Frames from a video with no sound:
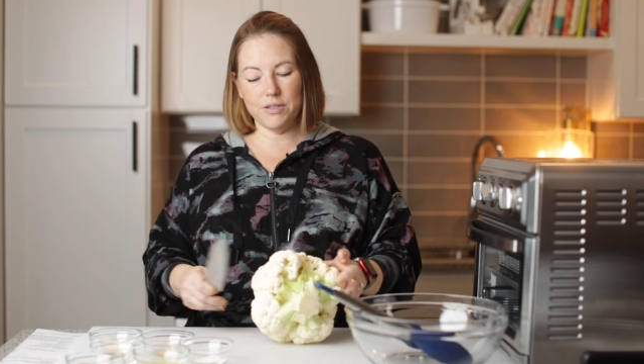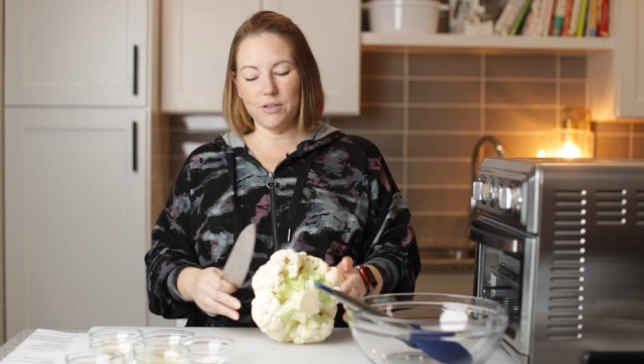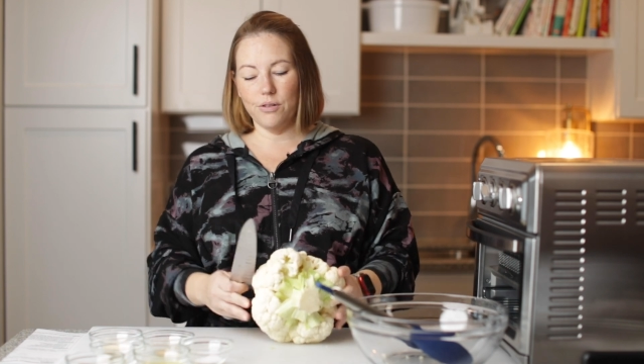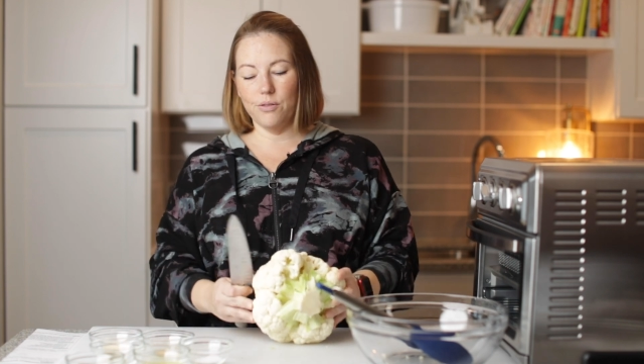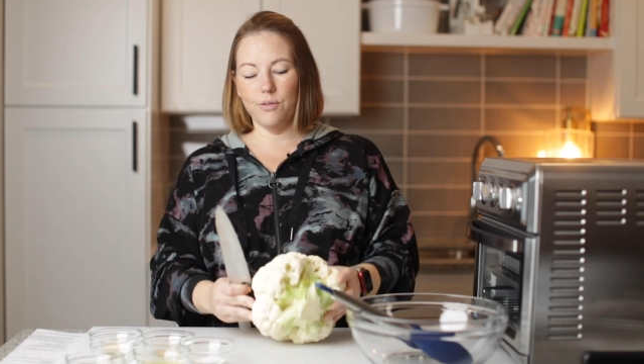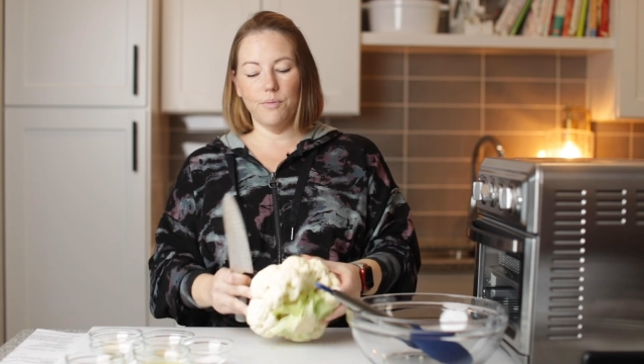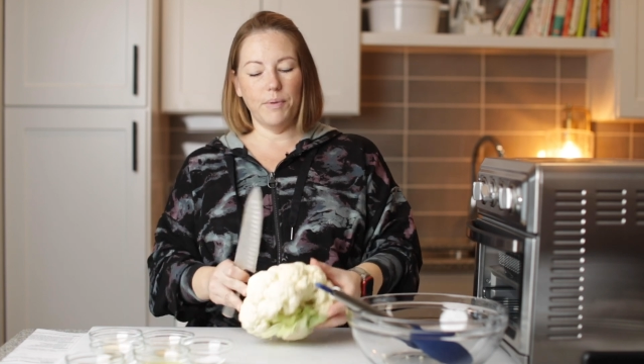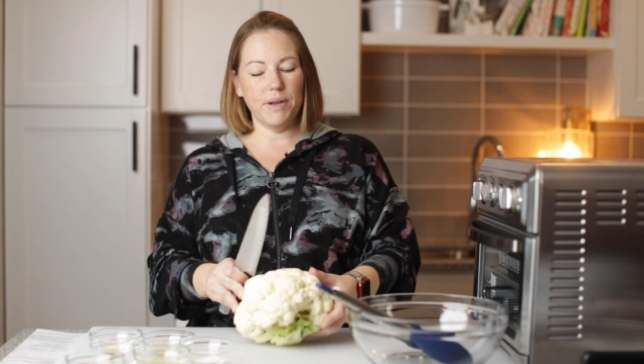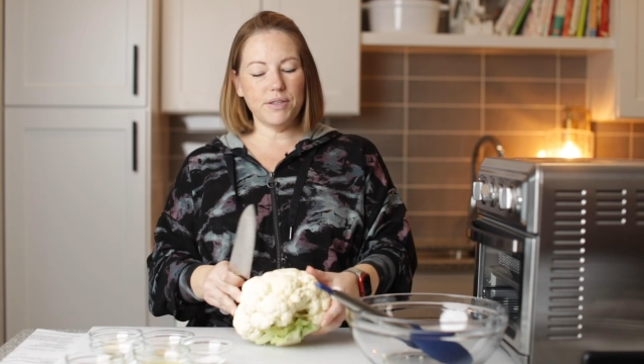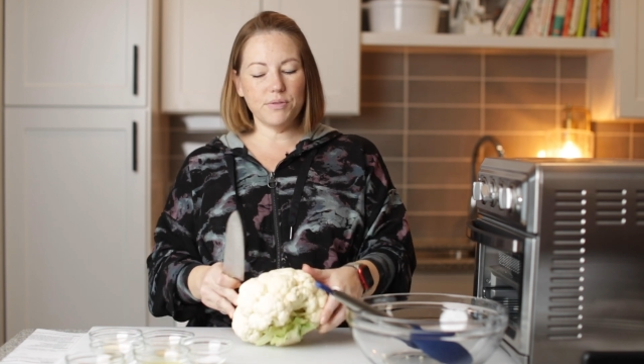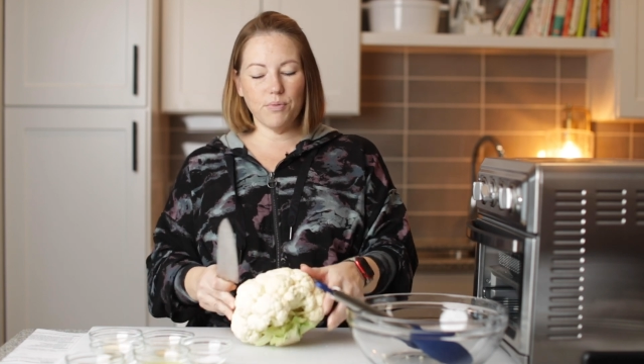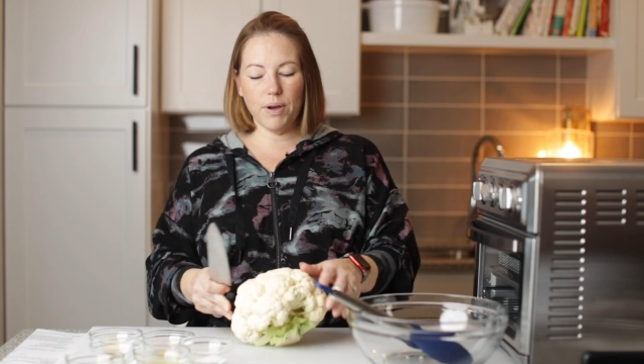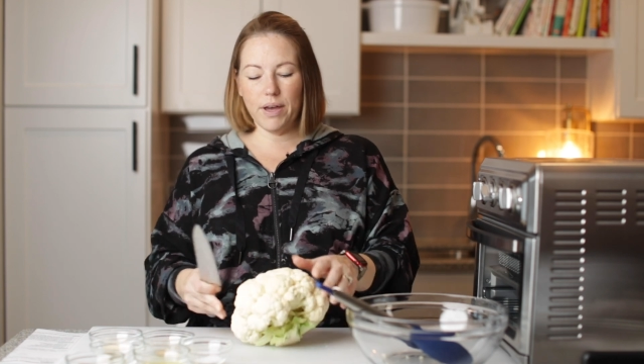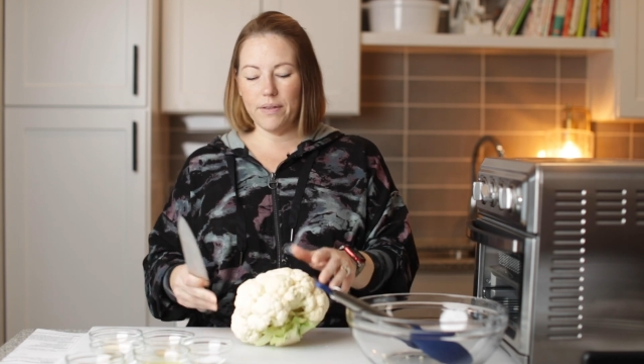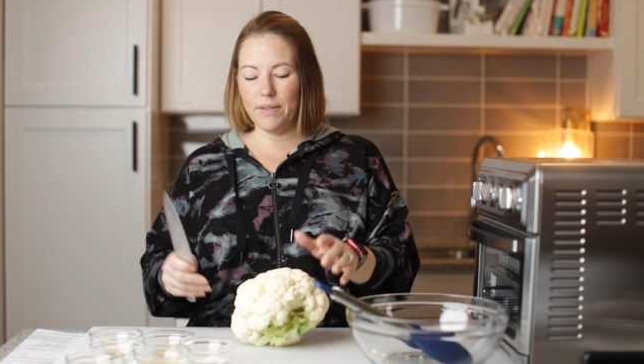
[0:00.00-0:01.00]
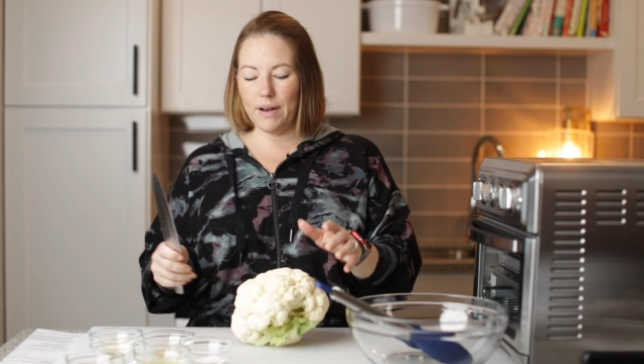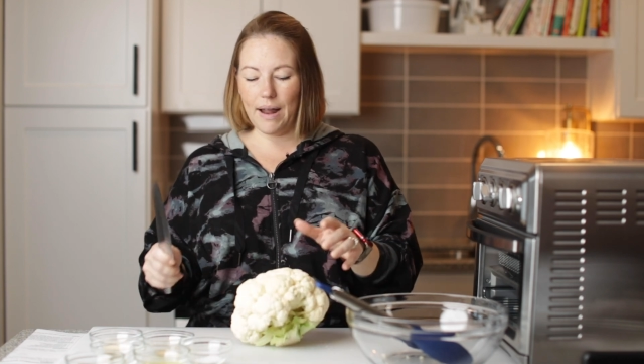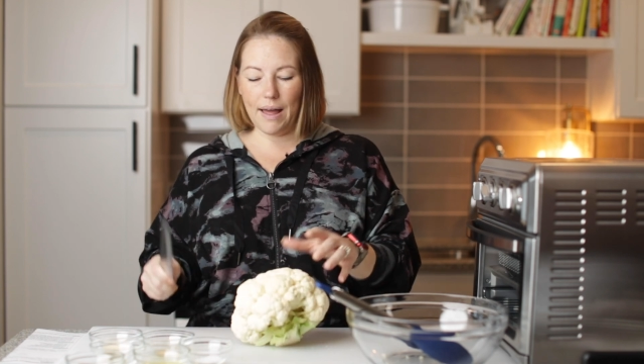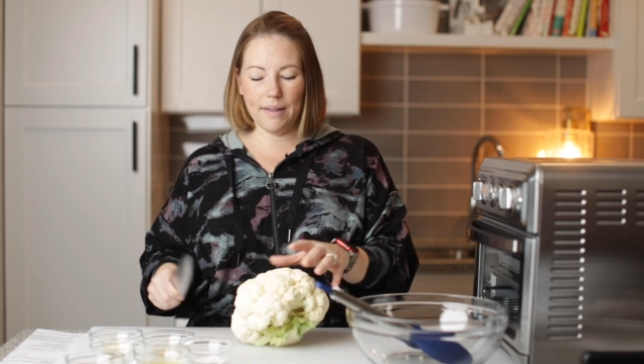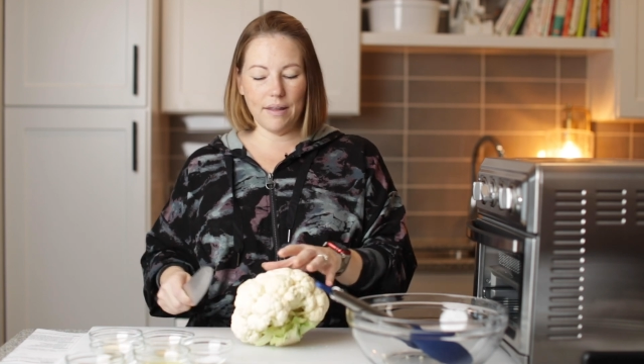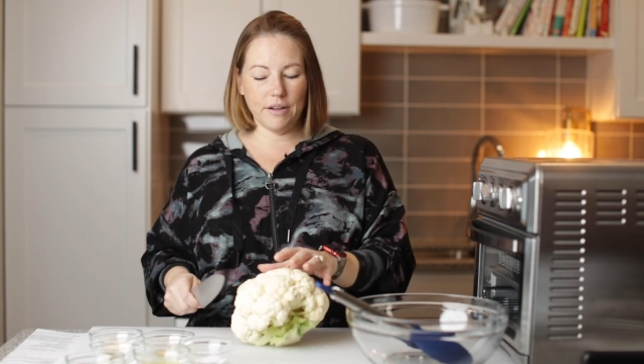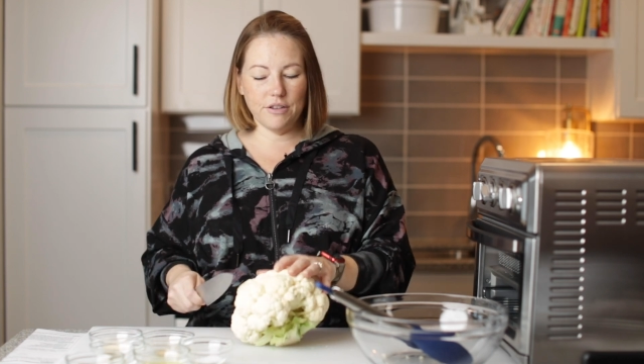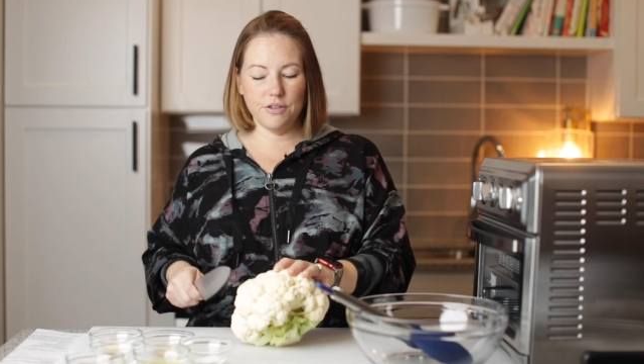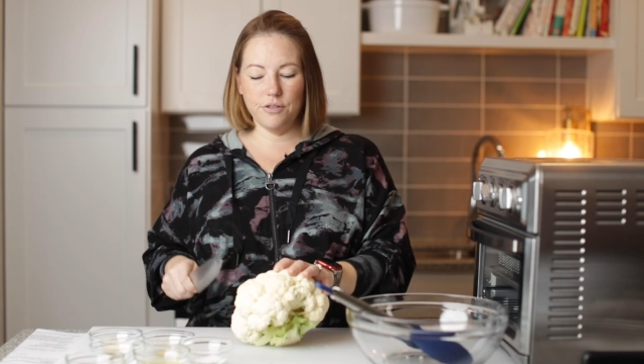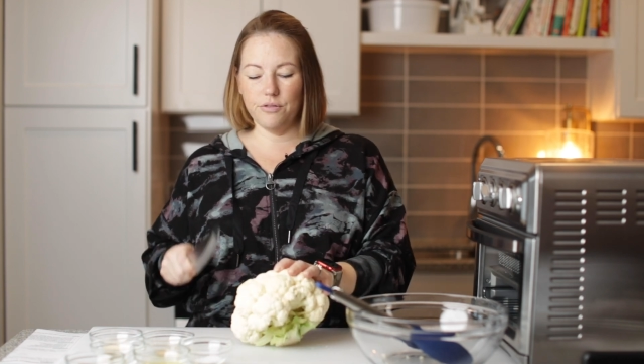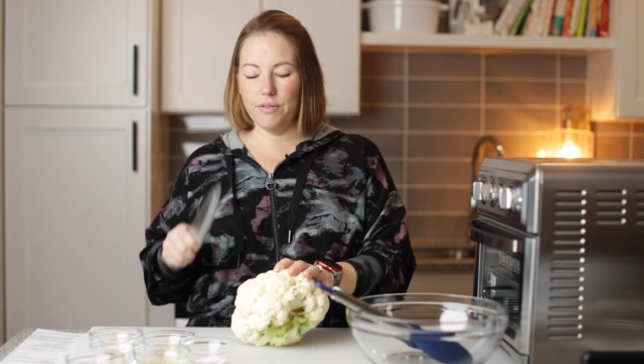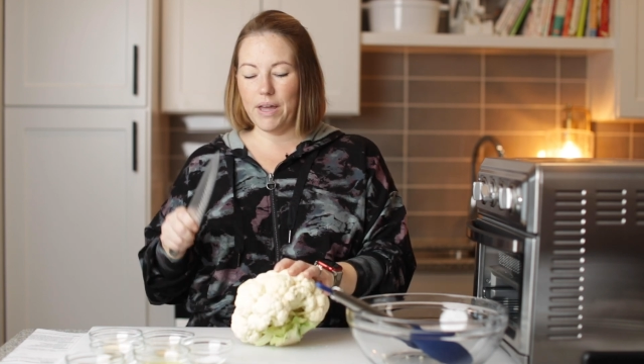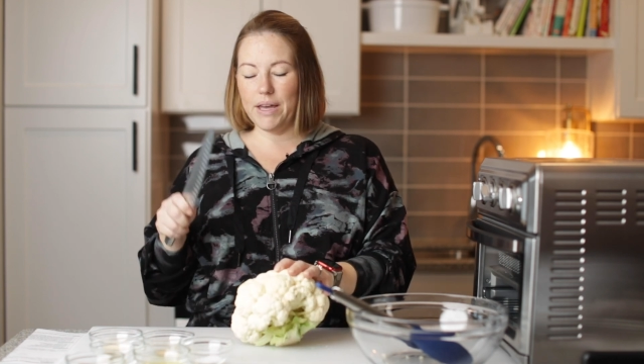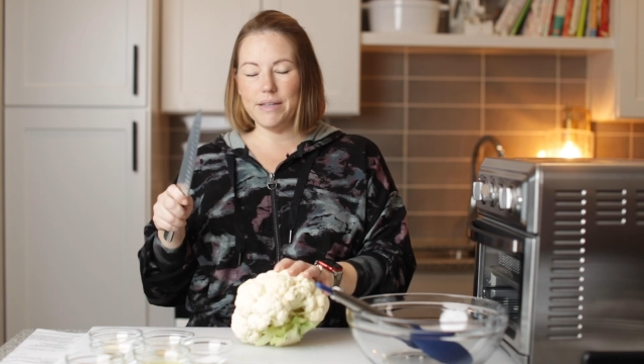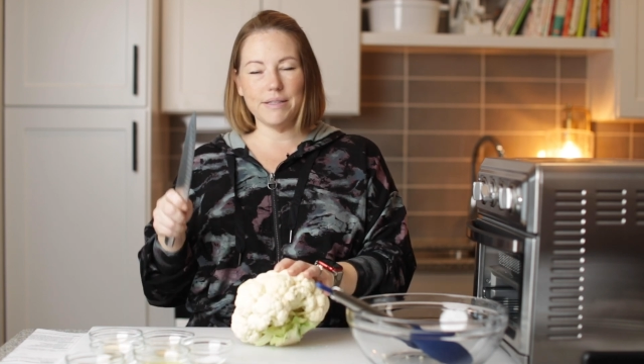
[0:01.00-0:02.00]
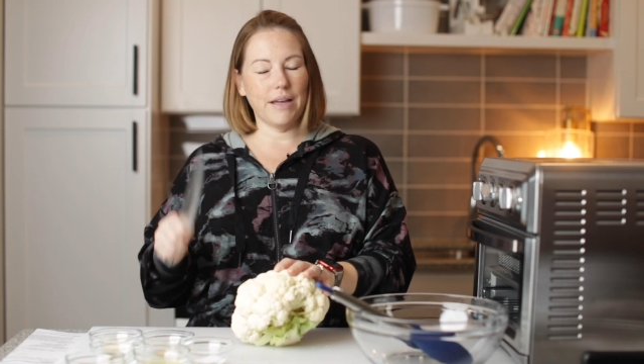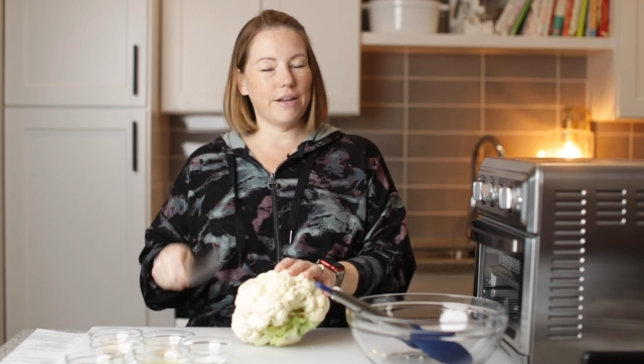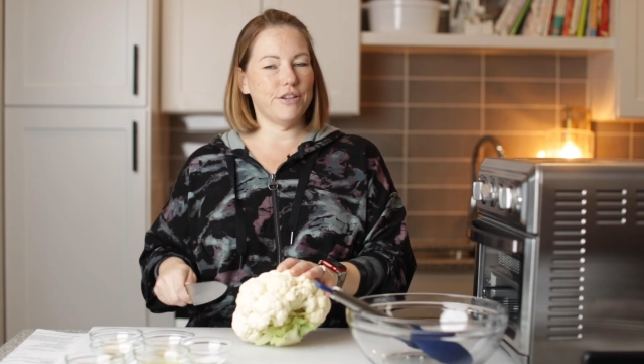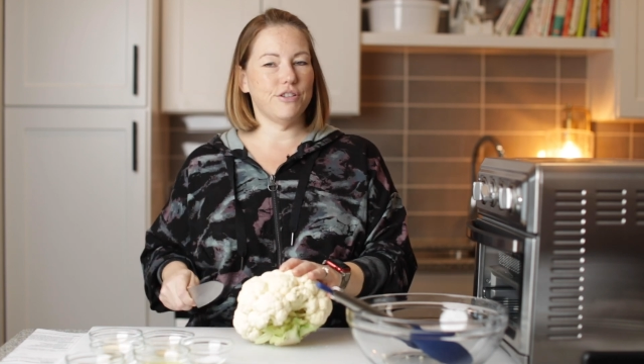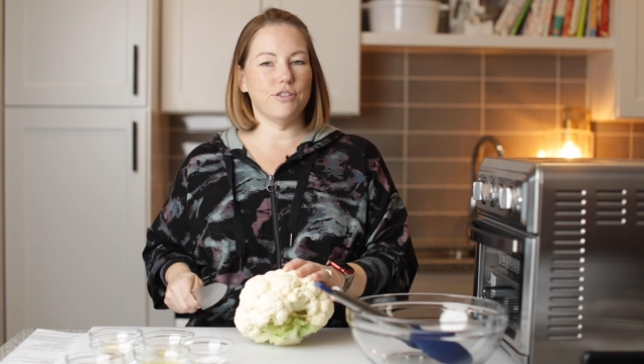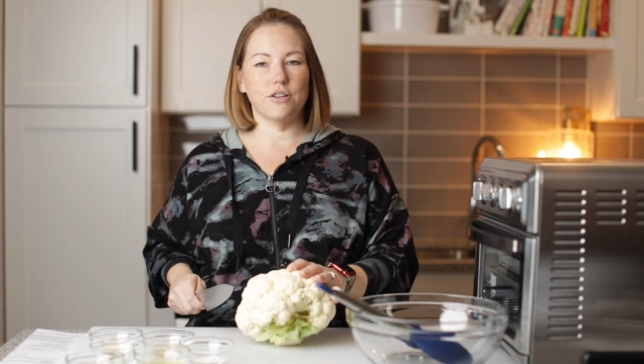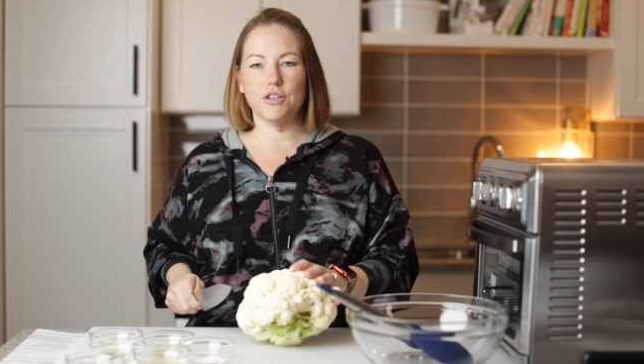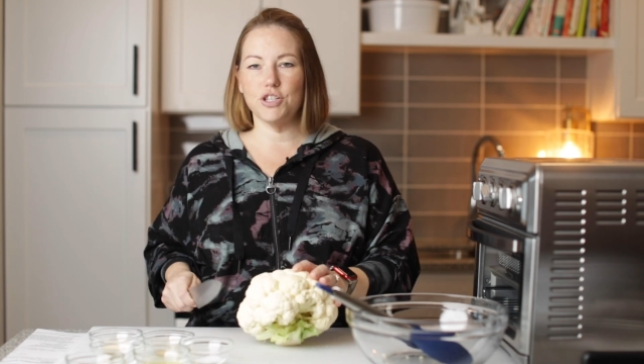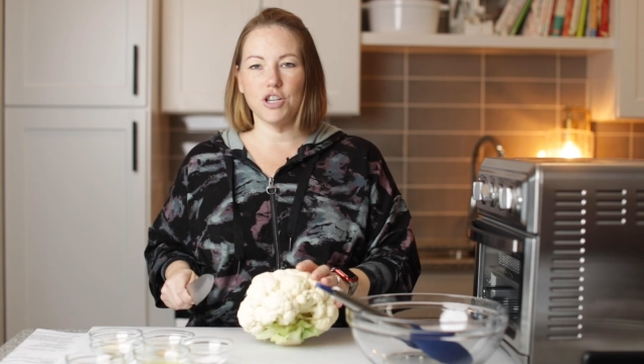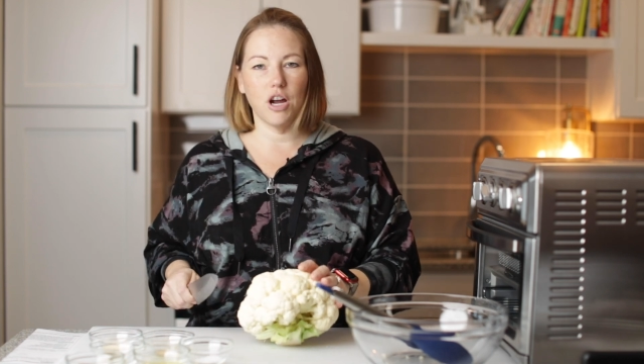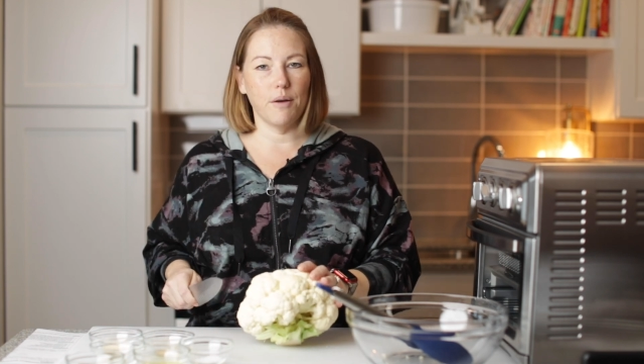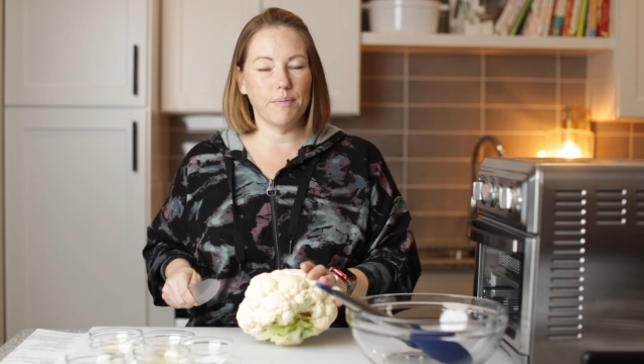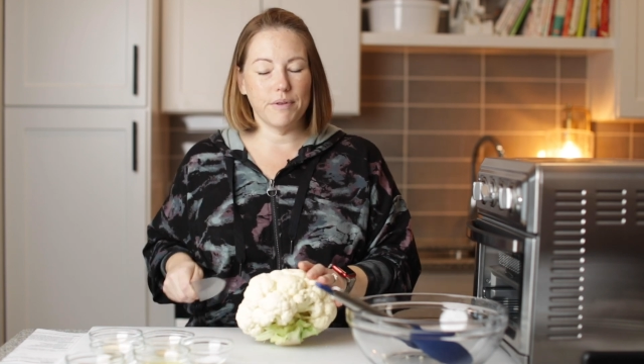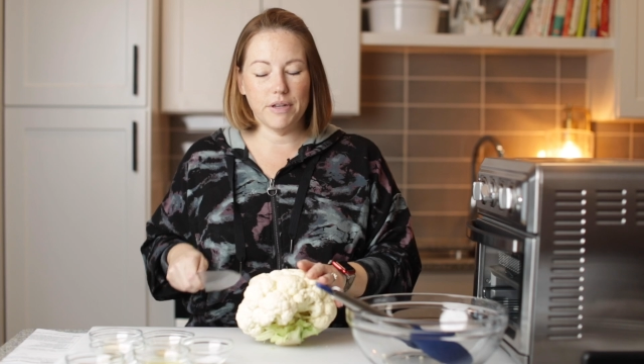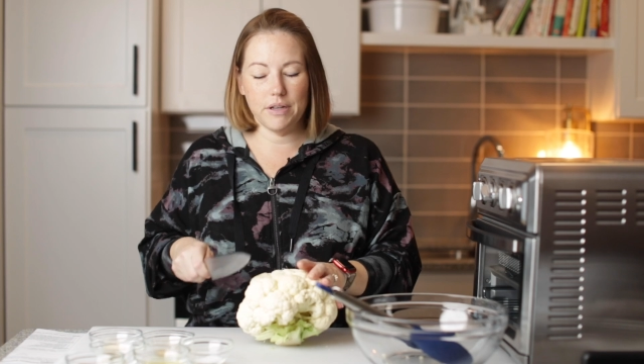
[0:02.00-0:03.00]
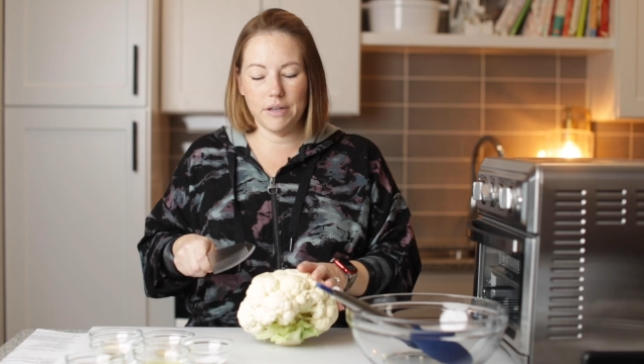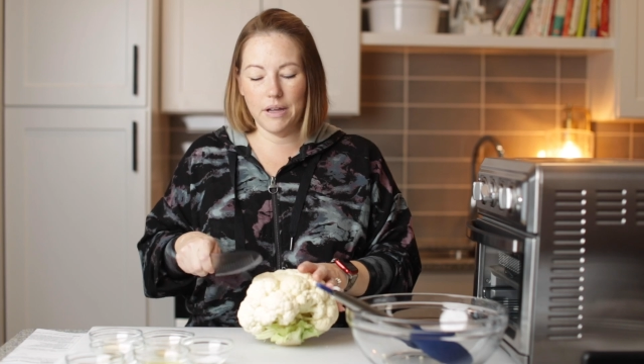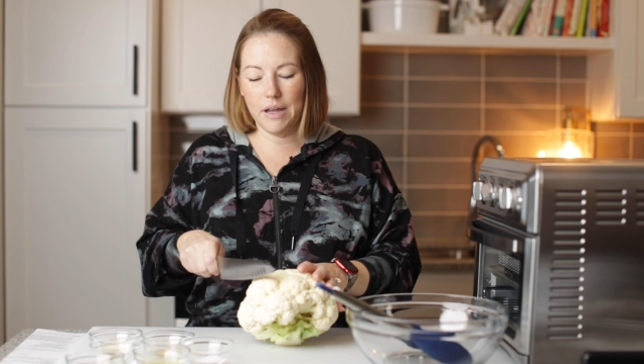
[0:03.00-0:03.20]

So the best way that I like to do that is I just start chopping it.